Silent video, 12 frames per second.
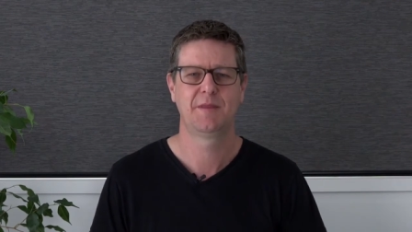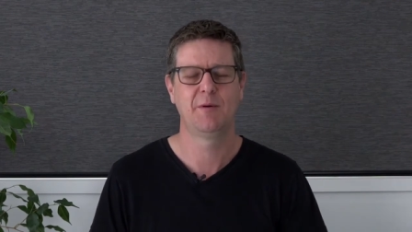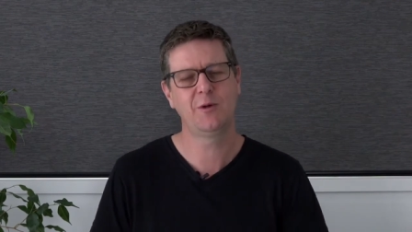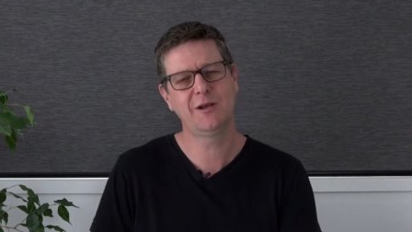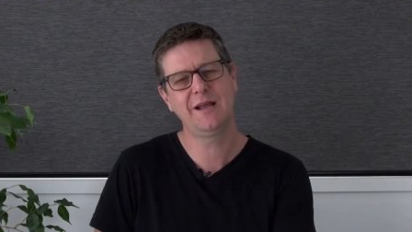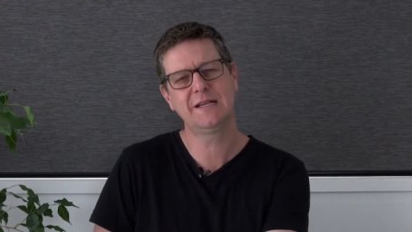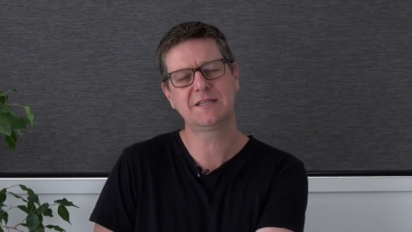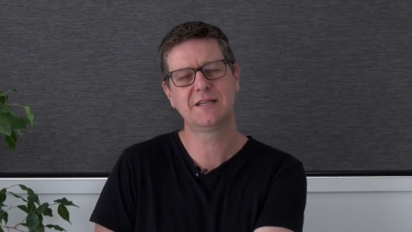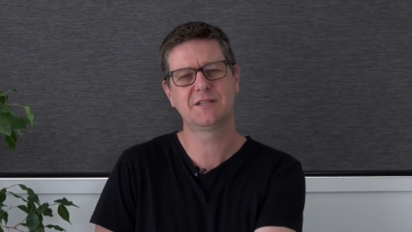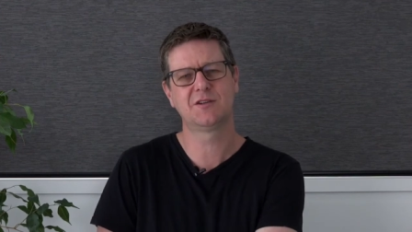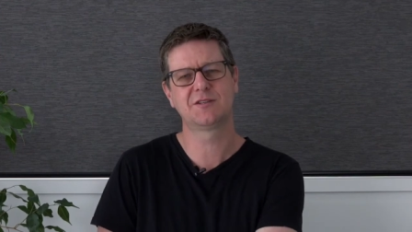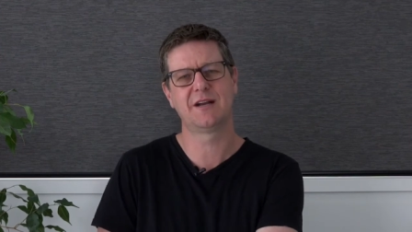But we could ask
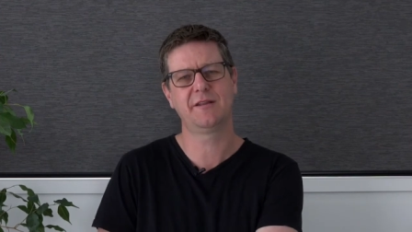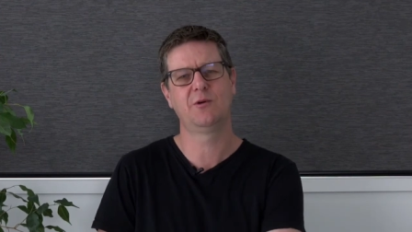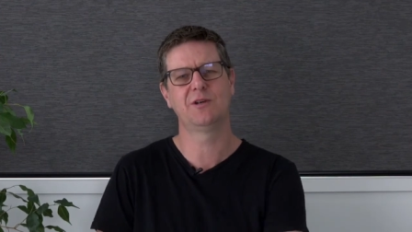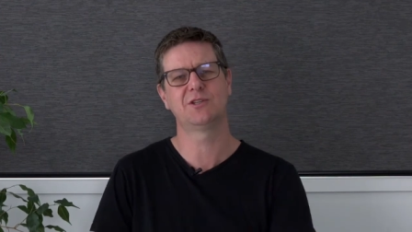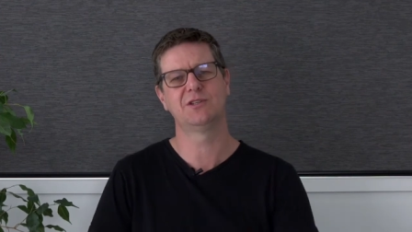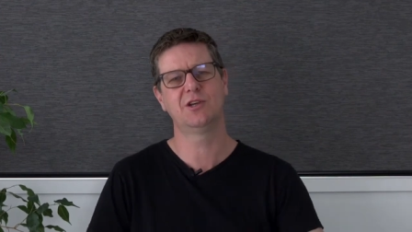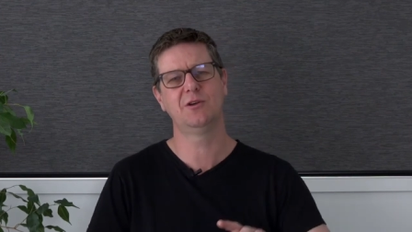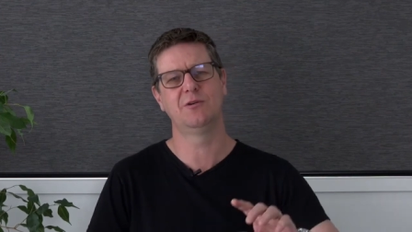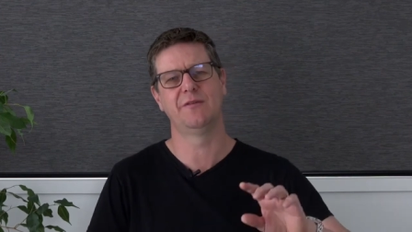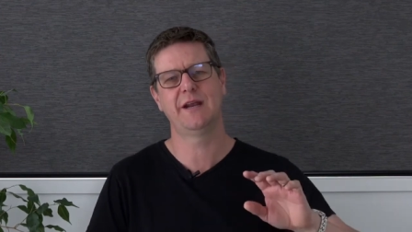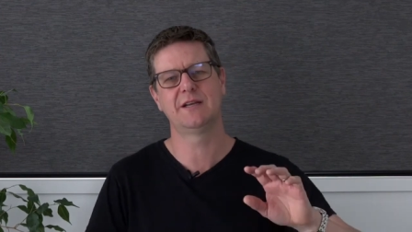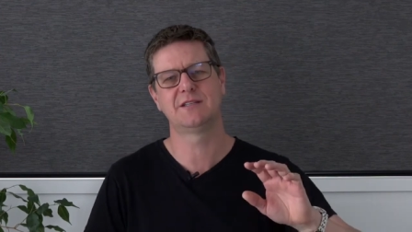ourselves another question too.
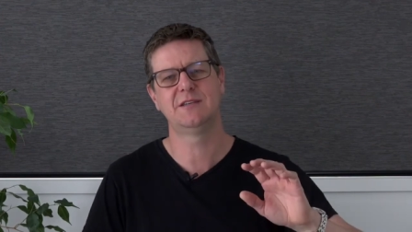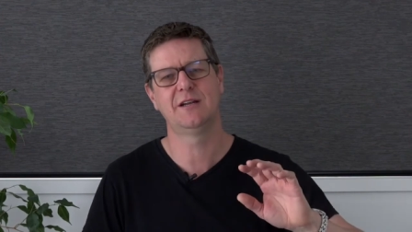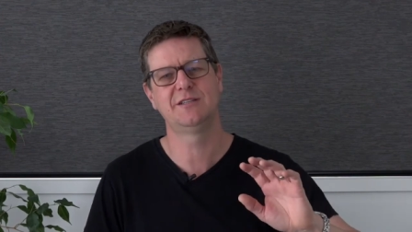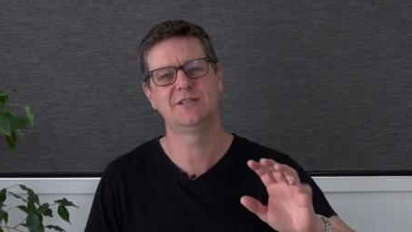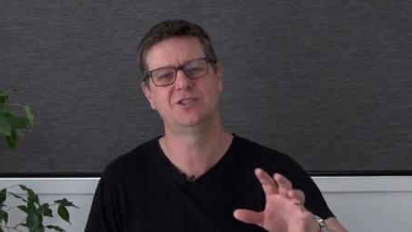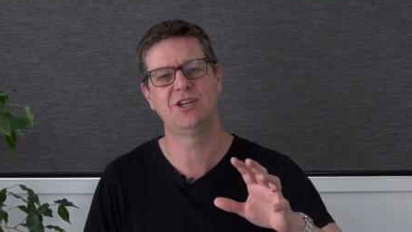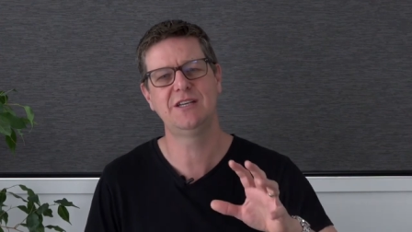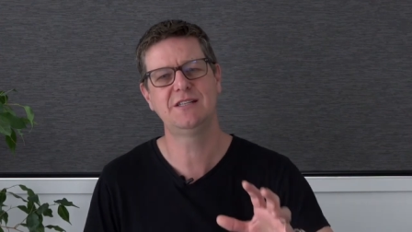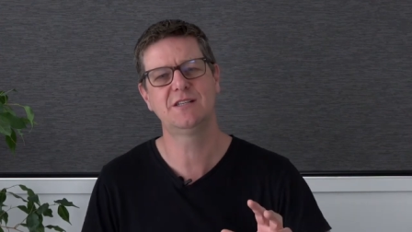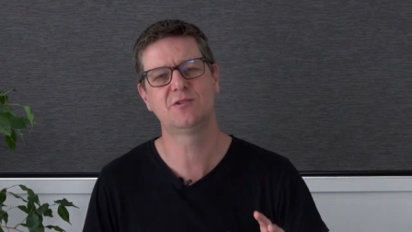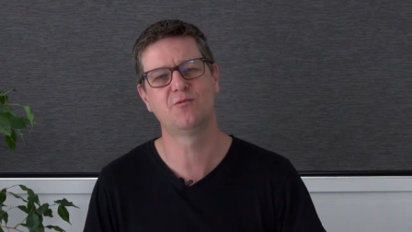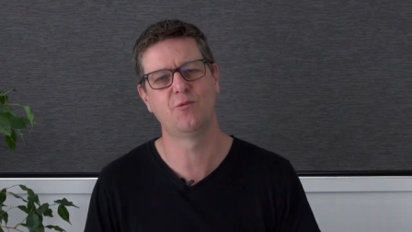And that is, you know, did
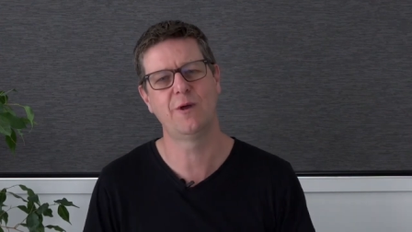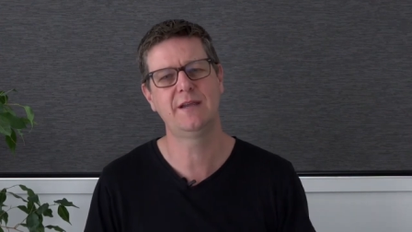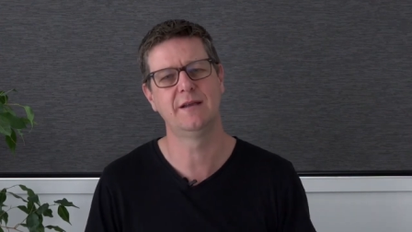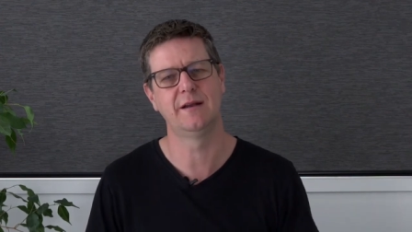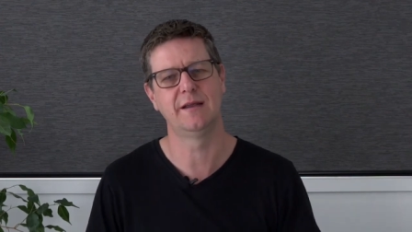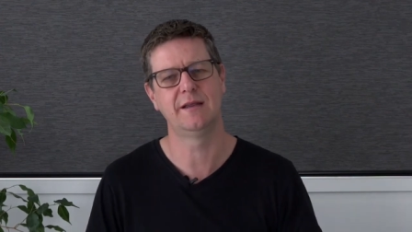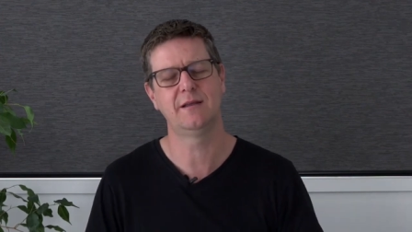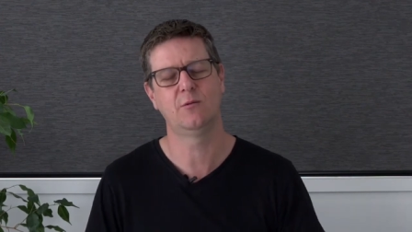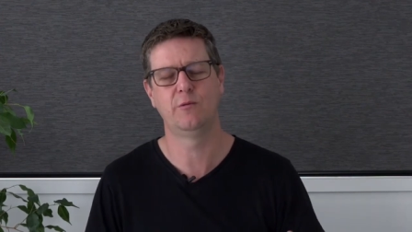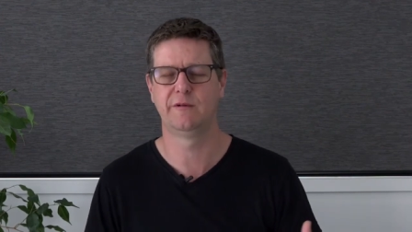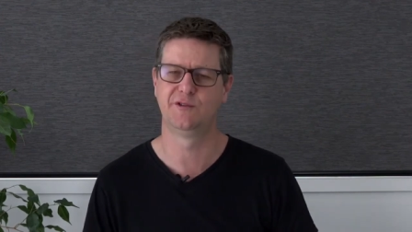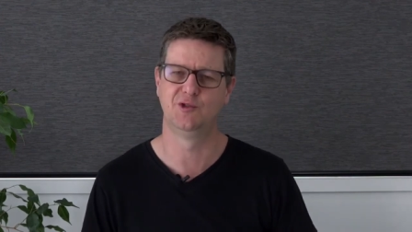Jesus regularly
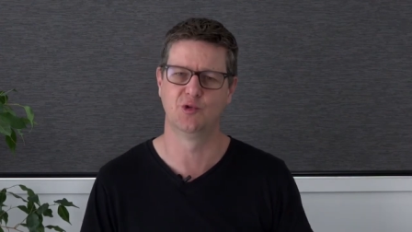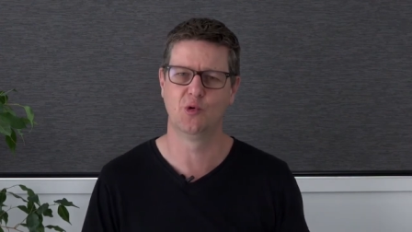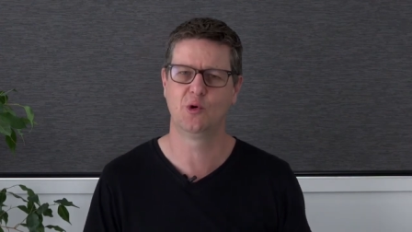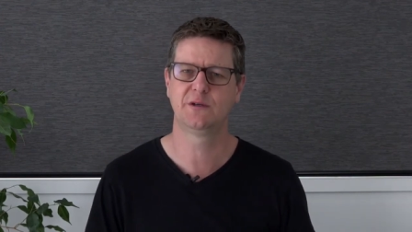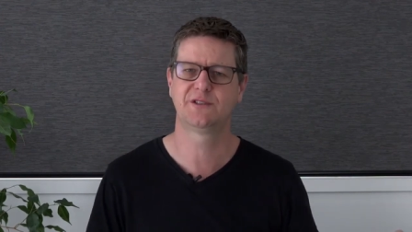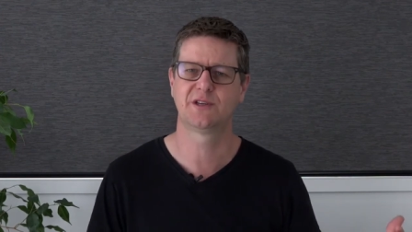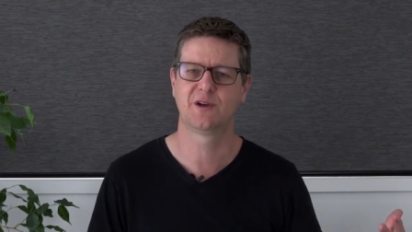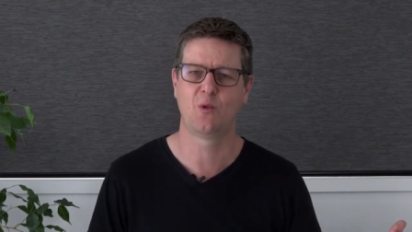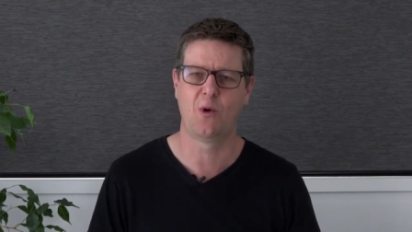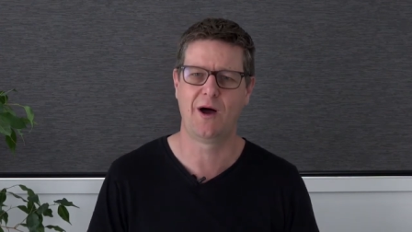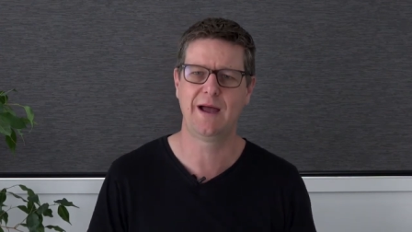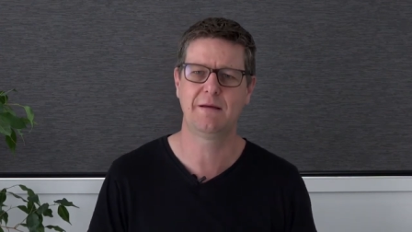withdraw to
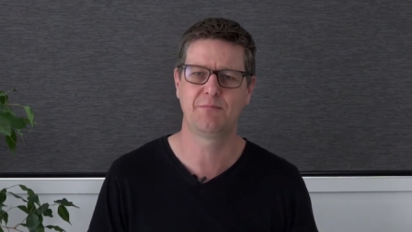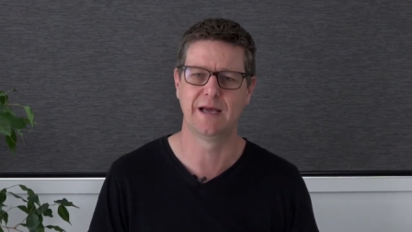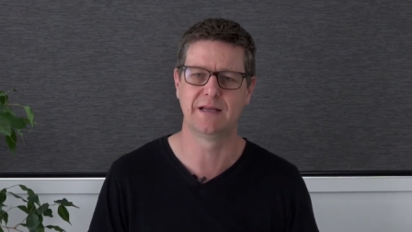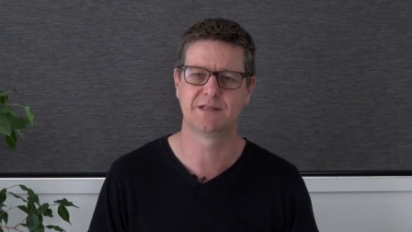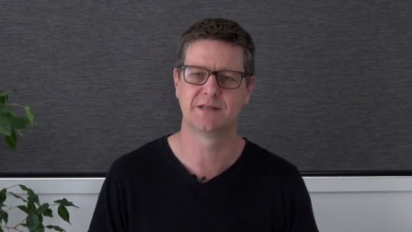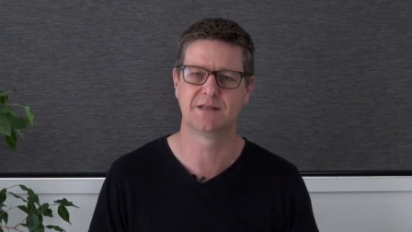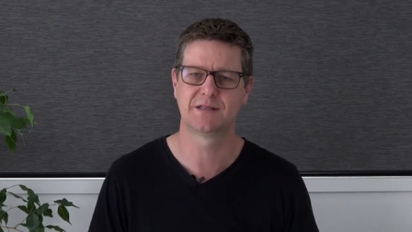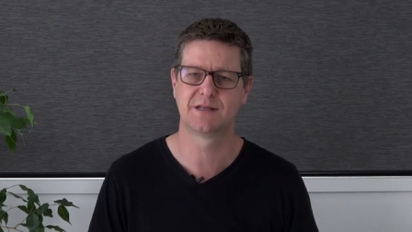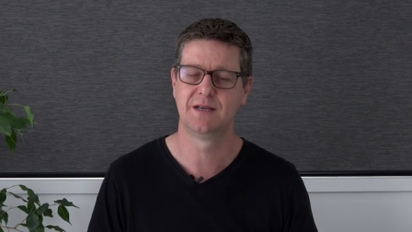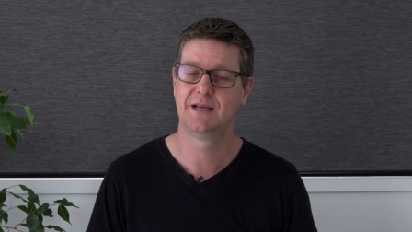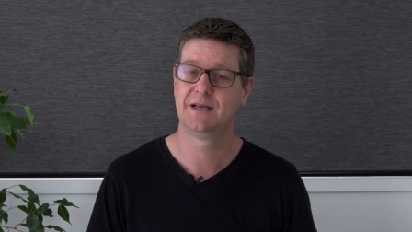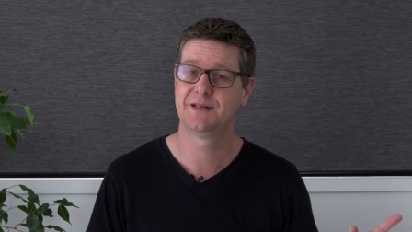quiet places
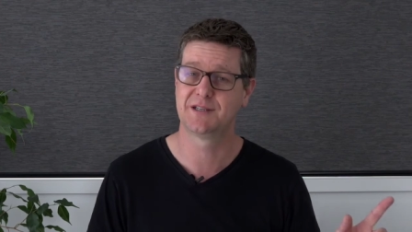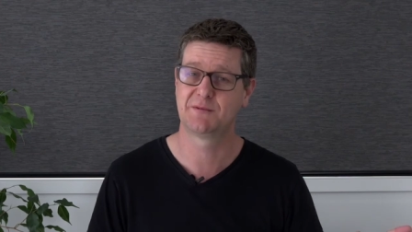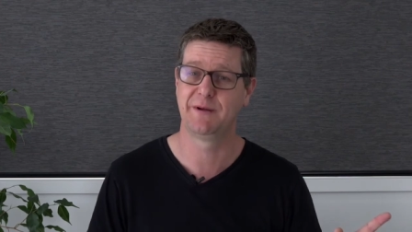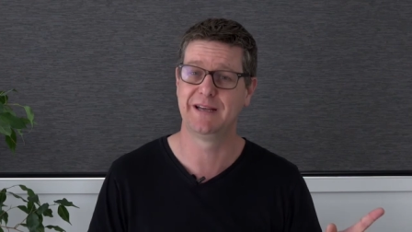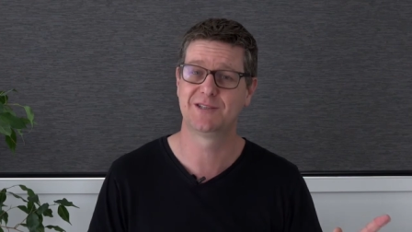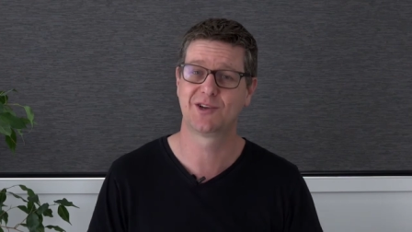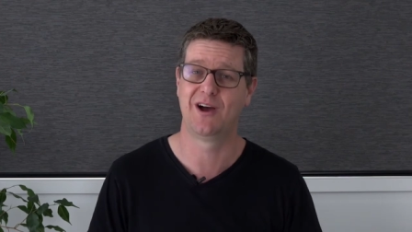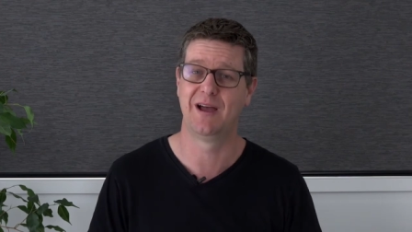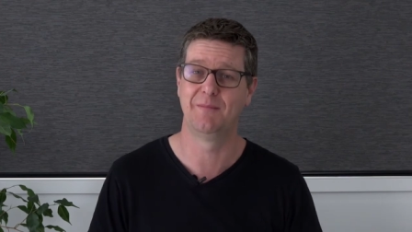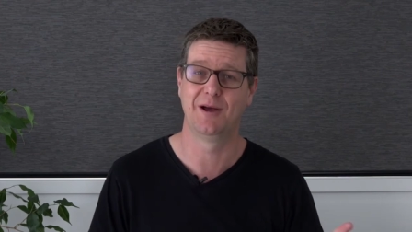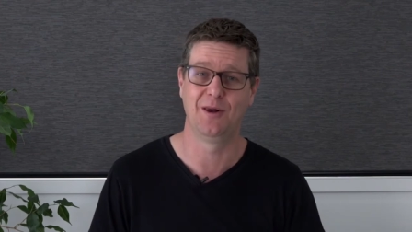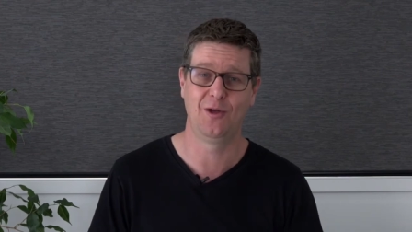to spend
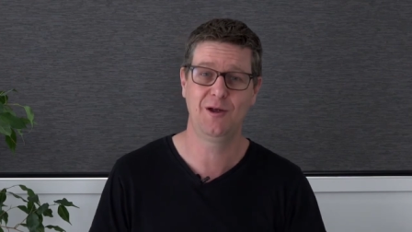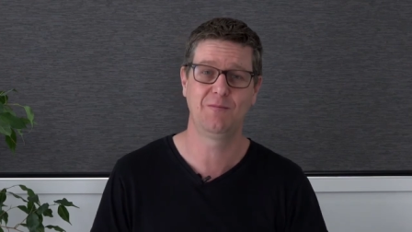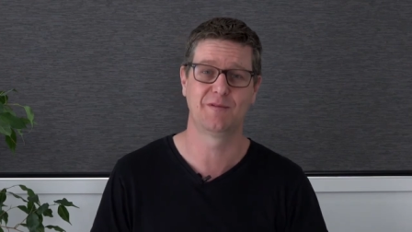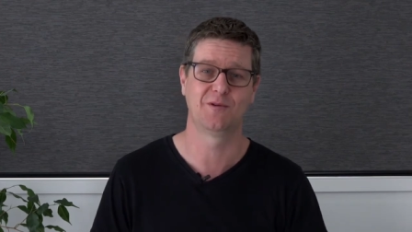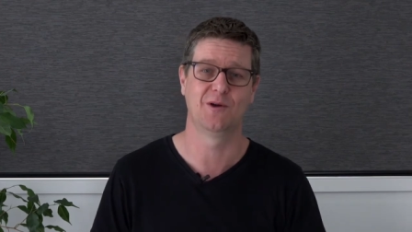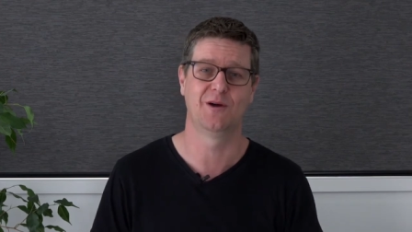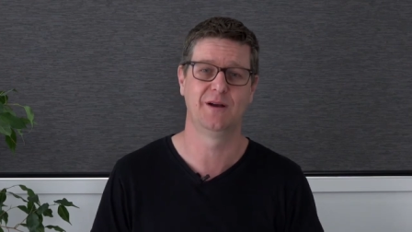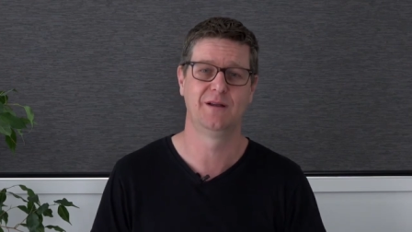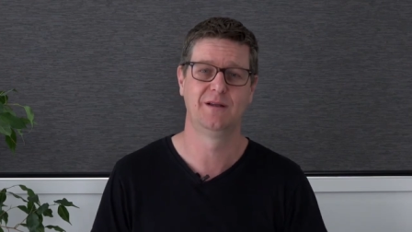time alone with God?